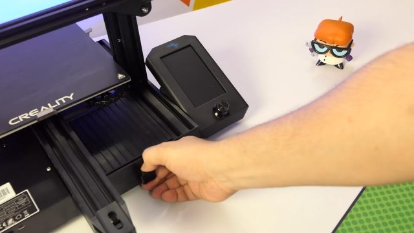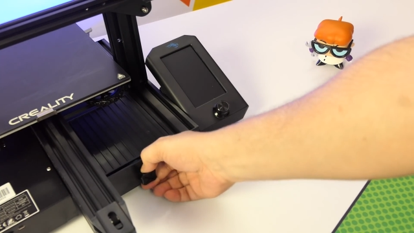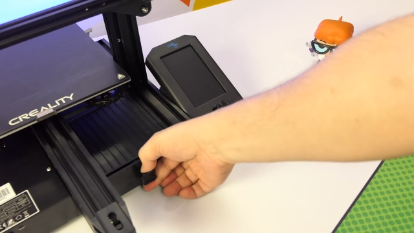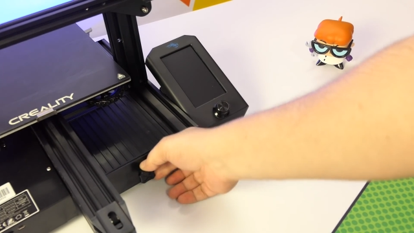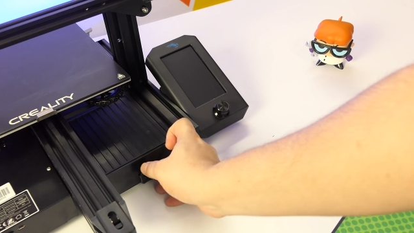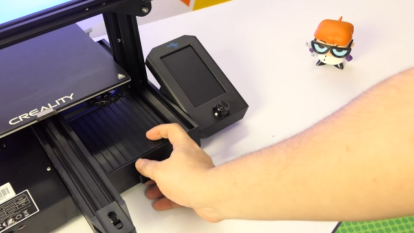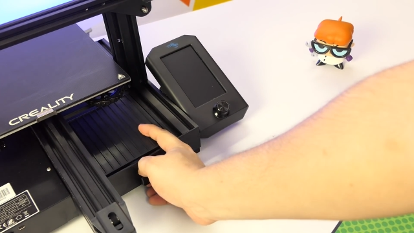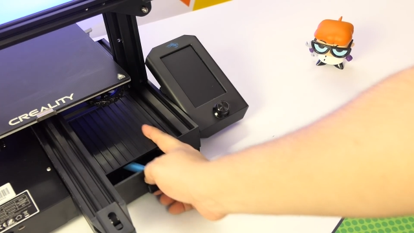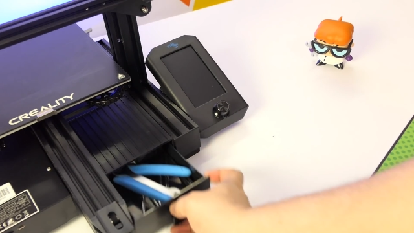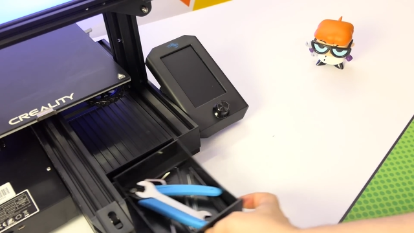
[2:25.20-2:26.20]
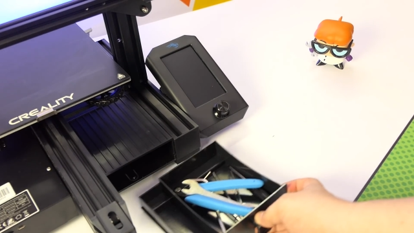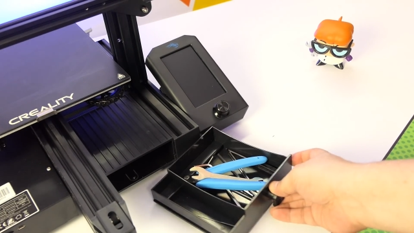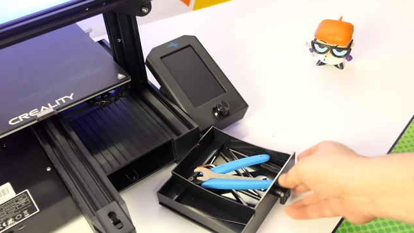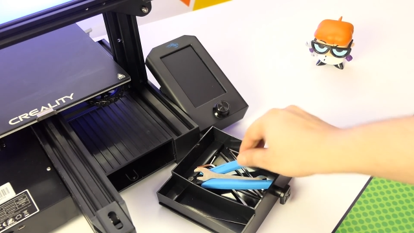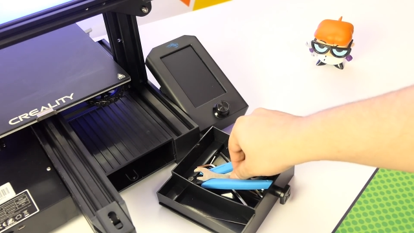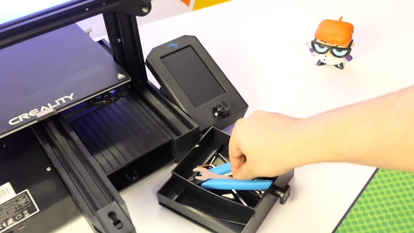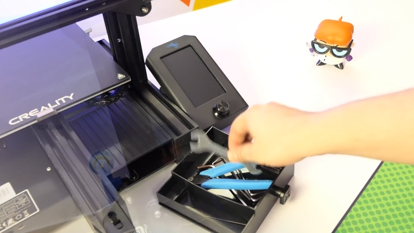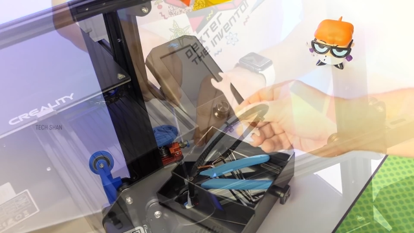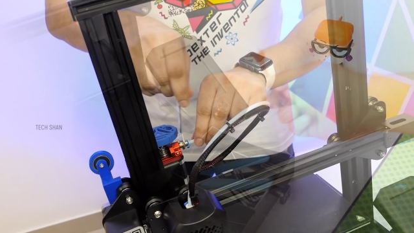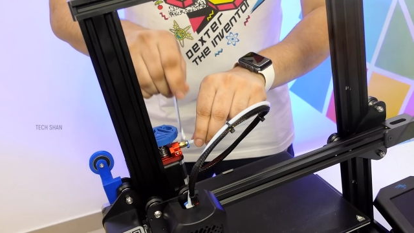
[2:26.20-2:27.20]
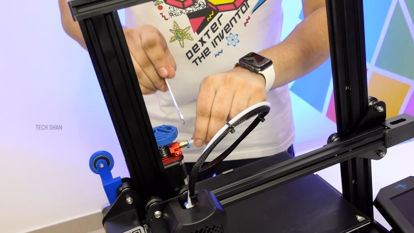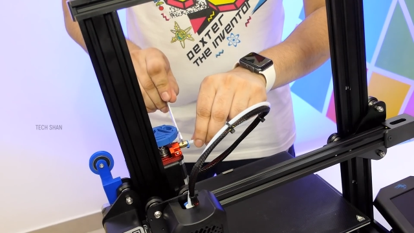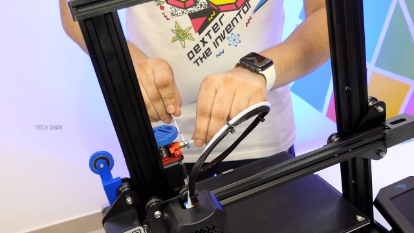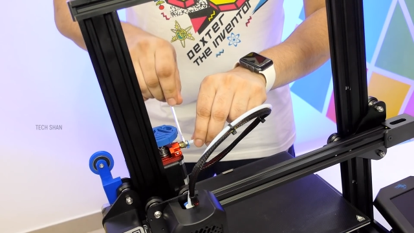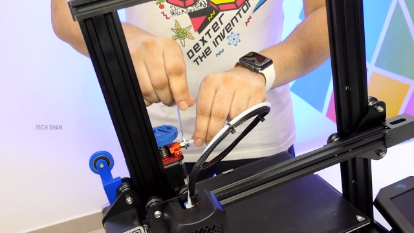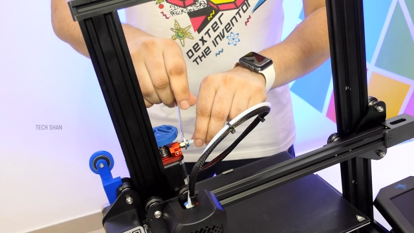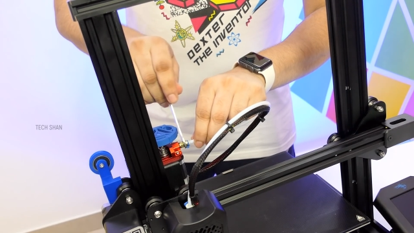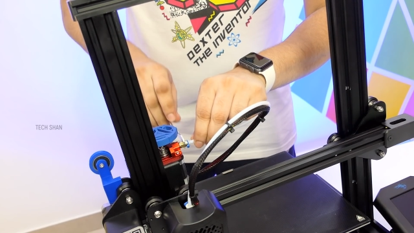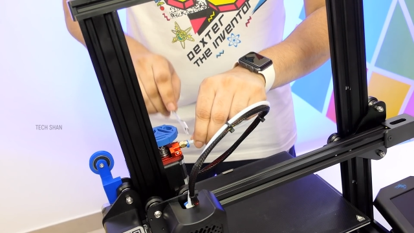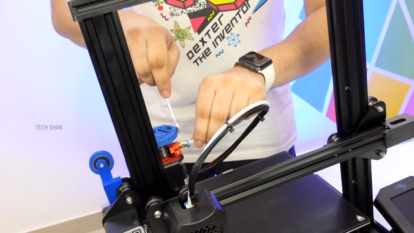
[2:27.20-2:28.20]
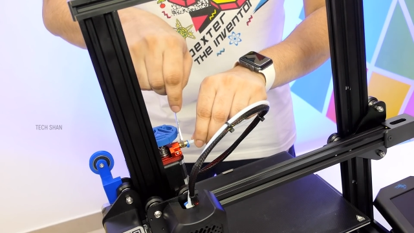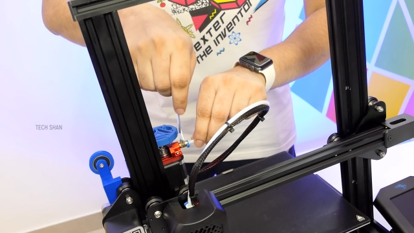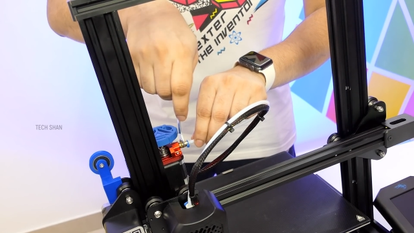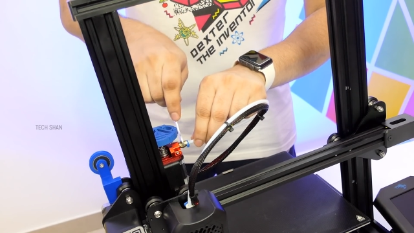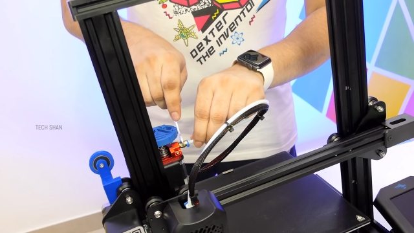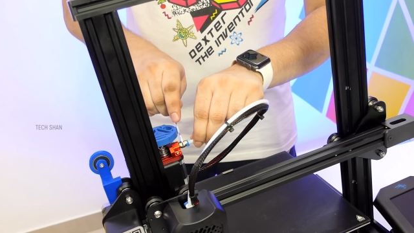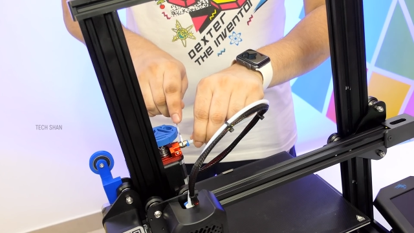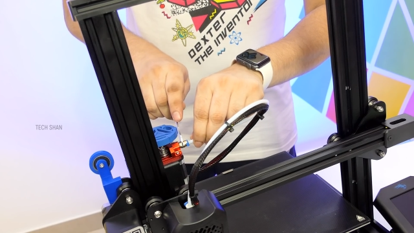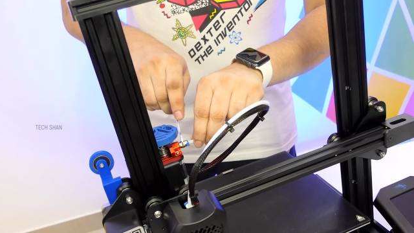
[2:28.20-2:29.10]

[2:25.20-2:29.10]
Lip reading: (no speaker visible)